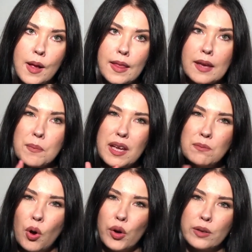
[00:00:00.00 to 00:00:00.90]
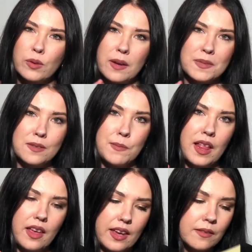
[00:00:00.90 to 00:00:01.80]
like pinpoint what I'm
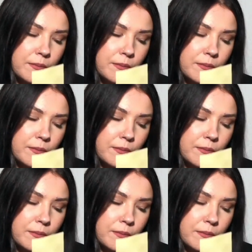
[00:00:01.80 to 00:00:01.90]
smelling.